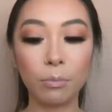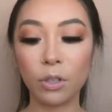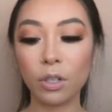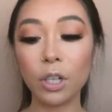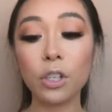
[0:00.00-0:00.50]
I'm
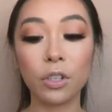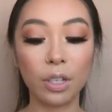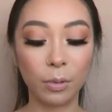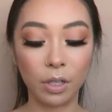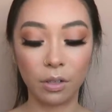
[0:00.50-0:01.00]
just gonna do
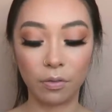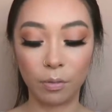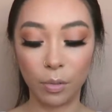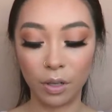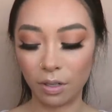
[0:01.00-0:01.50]
something
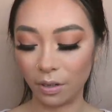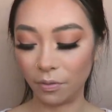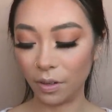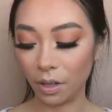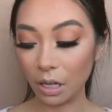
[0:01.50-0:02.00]
different because I
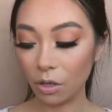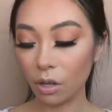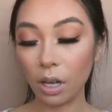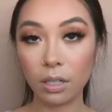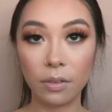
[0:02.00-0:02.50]
feel like you
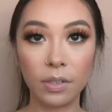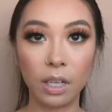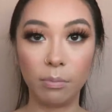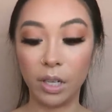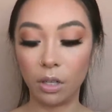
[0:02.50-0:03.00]
guys have
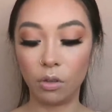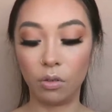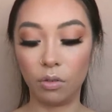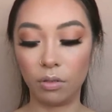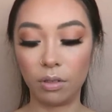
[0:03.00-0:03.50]
seen me
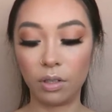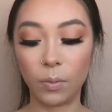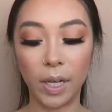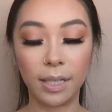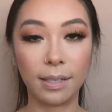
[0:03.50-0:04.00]
use
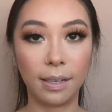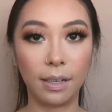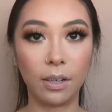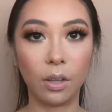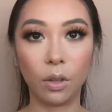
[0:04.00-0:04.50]
sweet
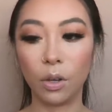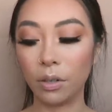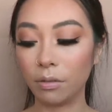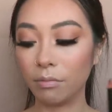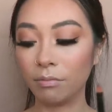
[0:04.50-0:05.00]
tea a lot,
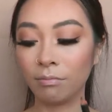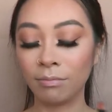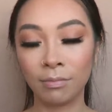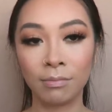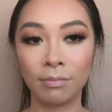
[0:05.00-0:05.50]

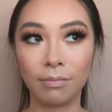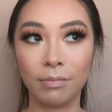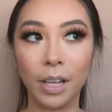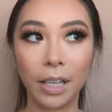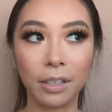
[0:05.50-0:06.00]

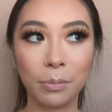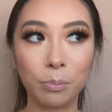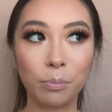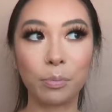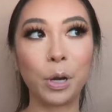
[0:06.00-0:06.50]
like
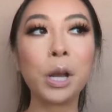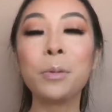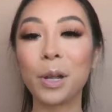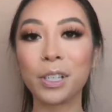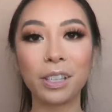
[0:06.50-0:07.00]
pretty
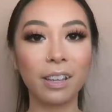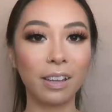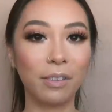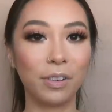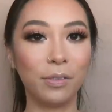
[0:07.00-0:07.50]
much in like
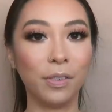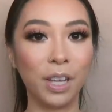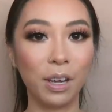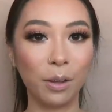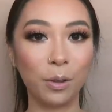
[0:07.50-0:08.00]
every
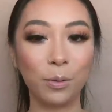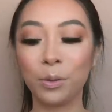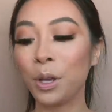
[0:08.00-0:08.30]
video